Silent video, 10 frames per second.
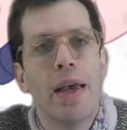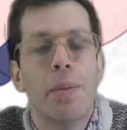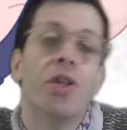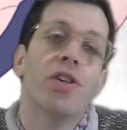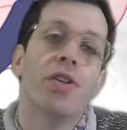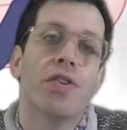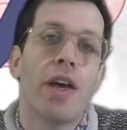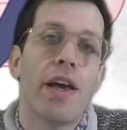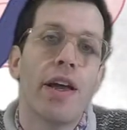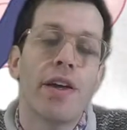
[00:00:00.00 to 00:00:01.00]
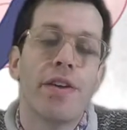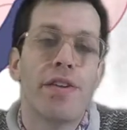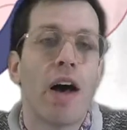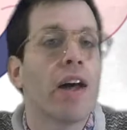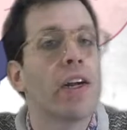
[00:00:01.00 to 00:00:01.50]
images and
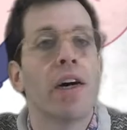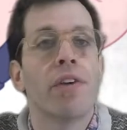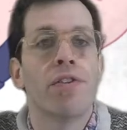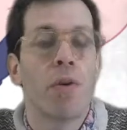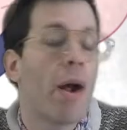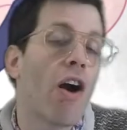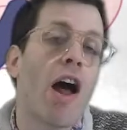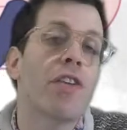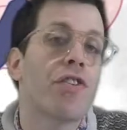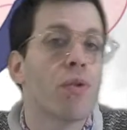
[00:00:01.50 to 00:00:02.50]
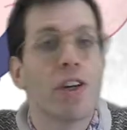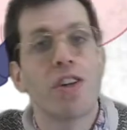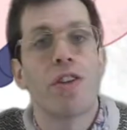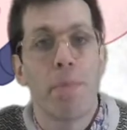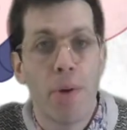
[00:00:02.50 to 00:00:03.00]
data from our eyes to
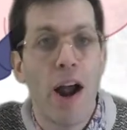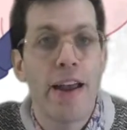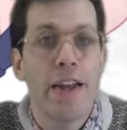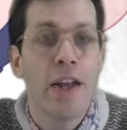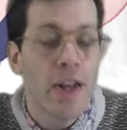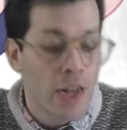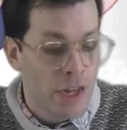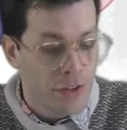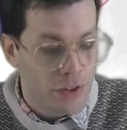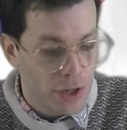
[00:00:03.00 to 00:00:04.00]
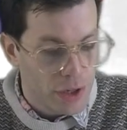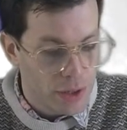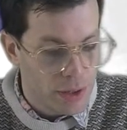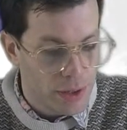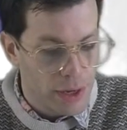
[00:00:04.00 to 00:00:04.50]
reach the brain.
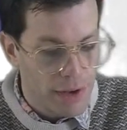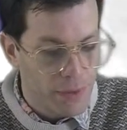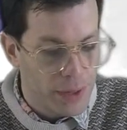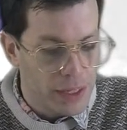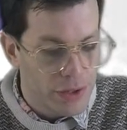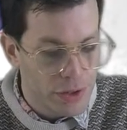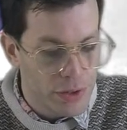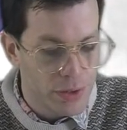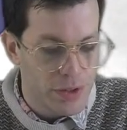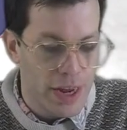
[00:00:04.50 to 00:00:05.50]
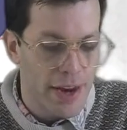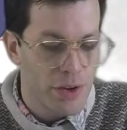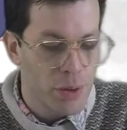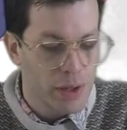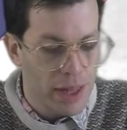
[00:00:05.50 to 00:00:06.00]
So if we can do
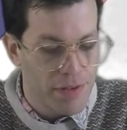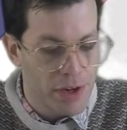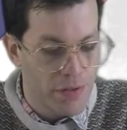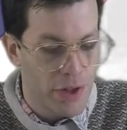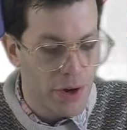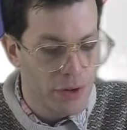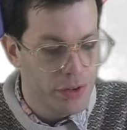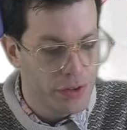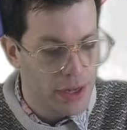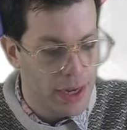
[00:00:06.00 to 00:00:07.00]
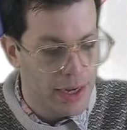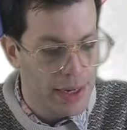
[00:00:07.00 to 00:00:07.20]
10 to 11 of those,